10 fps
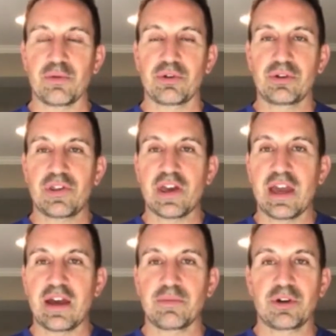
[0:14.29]
Well,
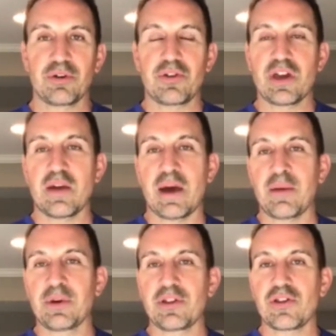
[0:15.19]
Sam, Coach Sam,
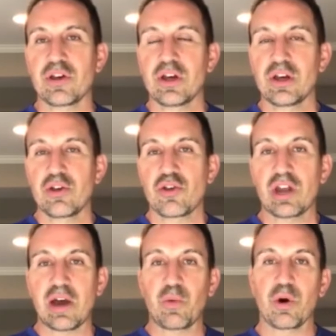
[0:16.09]
how much should
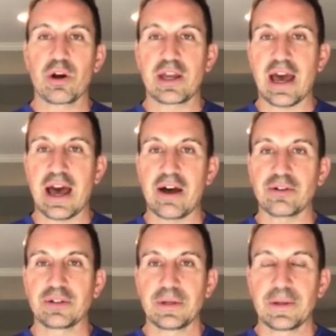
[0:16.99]
I work
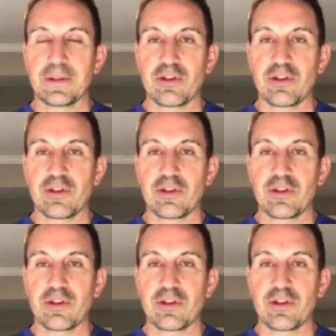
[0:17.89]
out?